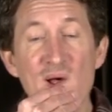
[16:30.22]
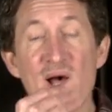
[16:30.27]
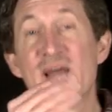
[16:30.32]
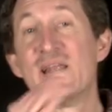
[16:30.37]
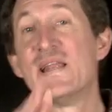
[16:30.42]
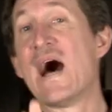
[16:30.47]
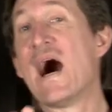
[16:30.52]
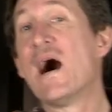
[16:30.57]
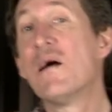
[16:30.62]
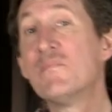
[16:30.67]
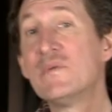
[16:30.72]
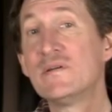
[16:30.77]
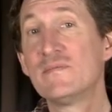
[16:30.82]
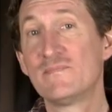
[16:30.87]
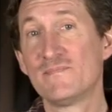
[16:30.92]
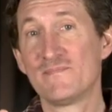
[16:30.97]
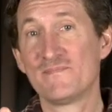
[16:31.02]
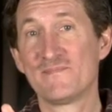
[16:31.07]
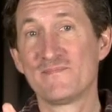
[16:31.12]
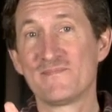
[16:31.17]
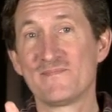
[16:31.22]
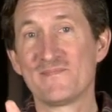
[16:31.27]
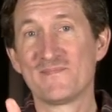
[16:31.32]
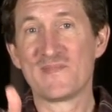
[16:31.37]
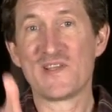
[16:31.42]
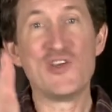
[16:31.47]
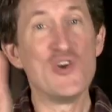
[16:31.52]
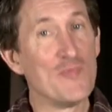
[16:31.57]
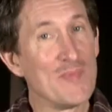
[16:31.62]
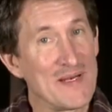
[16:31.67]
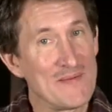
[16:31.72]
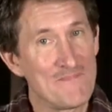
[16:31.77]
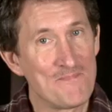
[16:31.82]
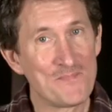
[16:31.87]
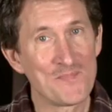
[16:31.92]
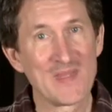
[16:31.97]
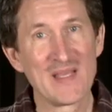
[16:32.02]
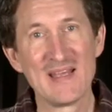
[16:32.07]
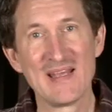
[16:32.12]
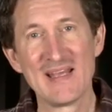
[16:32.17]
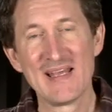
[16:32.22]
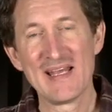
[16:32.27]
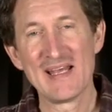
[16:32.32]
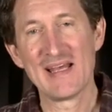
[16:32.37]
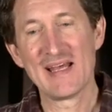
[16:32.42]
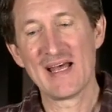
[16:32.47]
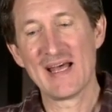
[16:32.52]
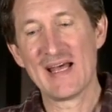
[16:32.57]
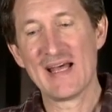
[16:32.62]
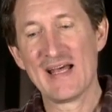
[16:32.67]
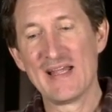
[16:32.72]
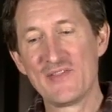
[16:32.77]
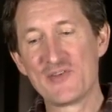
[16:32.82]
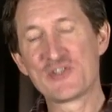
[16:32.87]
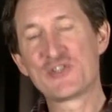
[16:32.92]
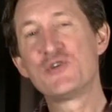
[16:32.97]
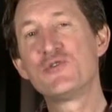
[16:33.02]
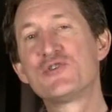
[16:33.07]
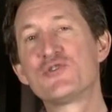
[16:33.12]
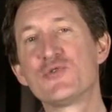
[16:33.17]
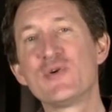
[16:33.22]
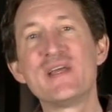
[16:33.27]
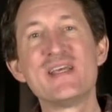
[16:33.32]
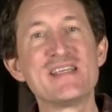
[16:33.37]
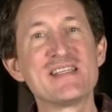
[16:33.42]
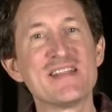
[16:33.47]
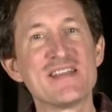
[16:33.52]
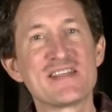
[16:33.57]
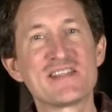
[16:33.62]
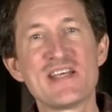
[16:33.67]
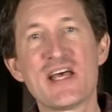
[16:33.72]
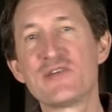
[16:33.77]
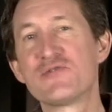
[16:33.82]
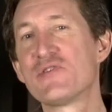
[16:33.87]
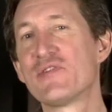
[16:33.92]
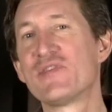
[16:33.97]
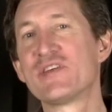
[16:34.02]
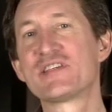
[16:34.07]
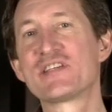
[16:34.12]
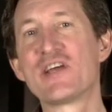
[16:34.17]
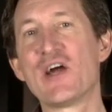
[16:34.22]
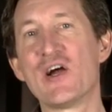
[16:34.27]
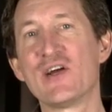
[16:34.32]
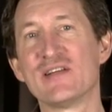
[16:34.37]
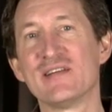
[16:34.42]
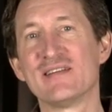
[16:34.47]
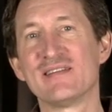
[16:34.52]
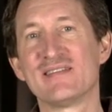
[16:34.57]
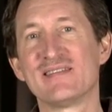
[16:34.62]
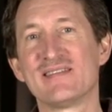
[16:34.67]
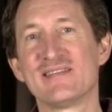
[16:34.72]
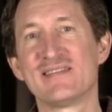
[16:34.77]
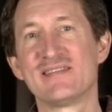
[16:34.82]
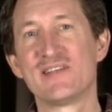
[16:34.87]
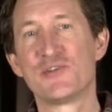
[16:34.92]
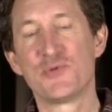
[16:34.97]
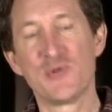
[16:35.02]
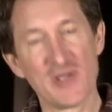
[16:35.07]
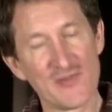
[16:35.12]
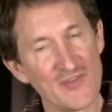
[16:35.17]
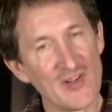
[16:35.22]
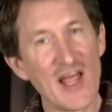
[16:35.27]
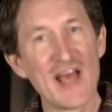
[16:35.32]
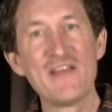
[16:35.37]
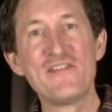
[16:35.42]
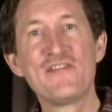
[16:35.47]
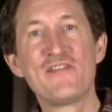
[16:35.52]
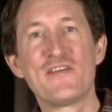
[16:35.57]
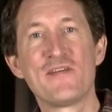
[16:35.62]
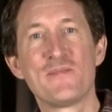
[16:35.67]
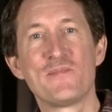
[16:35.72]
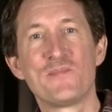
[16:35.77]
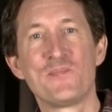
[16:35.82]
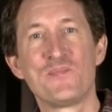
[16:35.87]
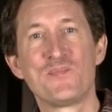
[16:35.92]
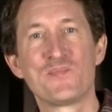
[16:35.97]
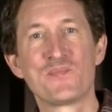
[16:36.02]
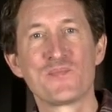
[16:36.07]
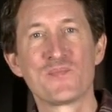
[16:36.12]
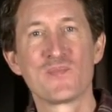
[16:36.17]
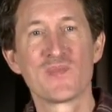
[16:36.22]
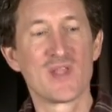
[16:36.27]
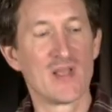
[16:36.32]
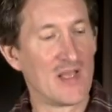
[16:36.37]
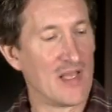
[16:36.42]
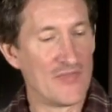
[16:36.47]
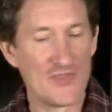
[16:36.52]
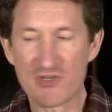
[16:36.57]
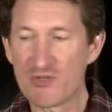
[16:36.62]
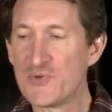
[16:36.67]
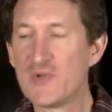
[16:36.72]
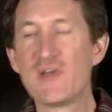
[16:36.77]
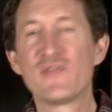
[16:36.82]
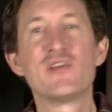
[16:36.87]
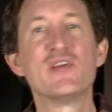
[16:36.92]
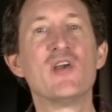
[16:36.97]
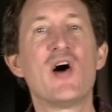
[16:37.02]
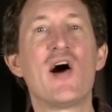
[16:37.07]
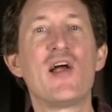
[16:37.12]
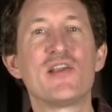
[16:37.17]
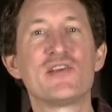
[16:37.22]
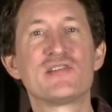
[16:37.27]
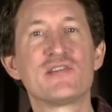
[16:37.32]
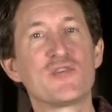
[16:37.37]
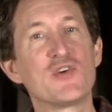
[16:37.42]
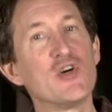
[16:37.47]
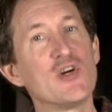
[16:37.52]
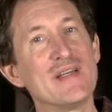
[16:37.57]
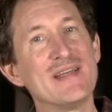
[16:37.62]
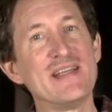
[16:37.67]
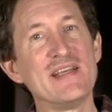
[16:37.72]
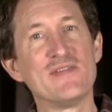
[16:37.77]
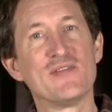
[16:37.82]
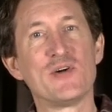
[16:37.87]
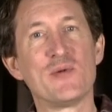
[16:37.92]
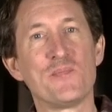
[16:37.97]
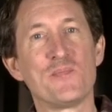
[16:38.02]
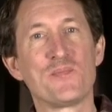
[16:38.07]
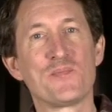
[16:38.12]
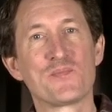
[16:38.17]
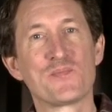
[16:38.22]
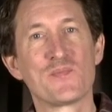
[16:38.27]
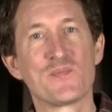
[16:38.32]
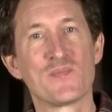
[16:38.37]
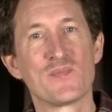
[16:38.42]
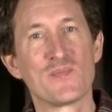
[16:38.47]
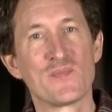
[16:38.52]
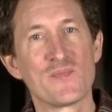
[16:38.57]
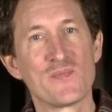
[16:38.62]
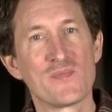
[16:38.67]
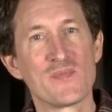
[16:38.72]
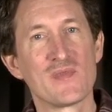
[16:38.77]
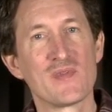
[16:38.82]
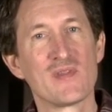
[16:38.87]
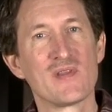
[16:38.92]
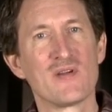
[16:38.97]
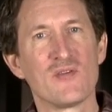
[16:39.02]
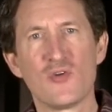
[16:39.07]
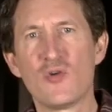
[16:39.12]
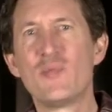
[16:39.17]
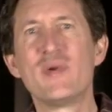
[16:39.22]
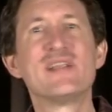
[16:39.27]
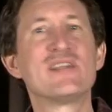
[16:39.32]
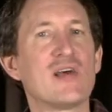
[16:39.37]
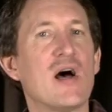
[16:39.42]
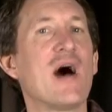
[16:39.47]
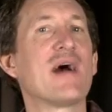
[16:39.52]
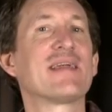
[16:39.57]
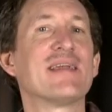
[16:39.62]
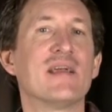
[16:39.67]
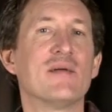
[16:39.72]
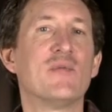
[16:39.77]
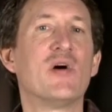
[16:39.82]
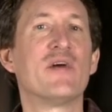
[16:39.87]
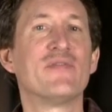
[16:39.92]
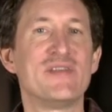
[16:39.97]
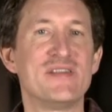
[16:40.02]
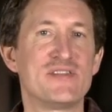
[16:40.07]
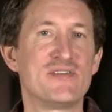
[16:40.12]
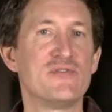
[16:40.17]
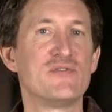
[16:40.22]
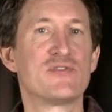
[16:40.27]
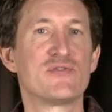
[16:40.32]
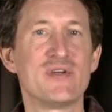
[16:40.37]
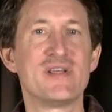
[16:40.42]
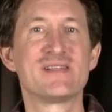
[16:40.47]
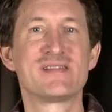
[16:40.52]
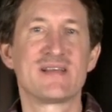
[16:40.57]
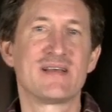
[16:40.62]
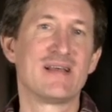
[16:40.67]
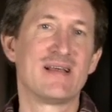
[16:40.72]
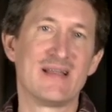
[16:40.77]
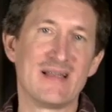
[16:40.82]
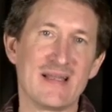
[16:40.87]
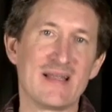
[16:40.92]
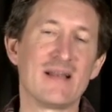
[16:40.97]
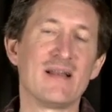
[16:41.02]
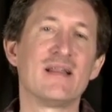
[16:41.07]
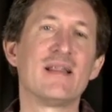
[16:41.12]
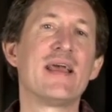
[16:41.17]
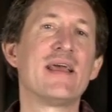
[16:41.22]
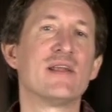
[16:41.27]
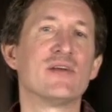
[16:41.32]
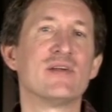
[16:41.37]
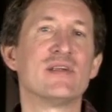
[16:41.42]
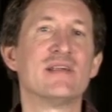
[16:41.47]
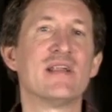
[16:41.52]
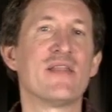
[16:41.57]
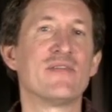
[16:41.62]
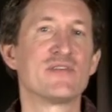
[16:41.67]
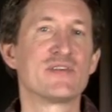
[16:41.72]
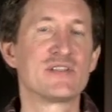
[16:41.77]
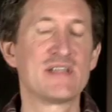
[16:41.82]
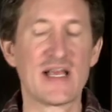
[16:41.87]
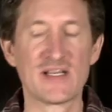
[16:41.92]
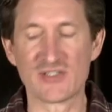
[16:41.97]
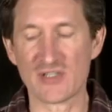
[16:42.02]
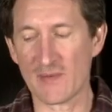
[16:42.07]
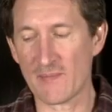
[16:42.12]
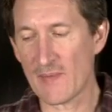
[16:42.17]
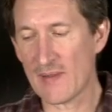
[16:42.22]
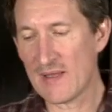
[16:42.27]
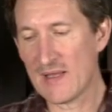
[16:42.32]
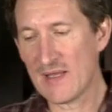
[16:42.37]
Adam, human. There's two trees in the center of this garden tree of life and the tree of the knowledge of good and evil. We'll be talking about these two trees a little later in another session.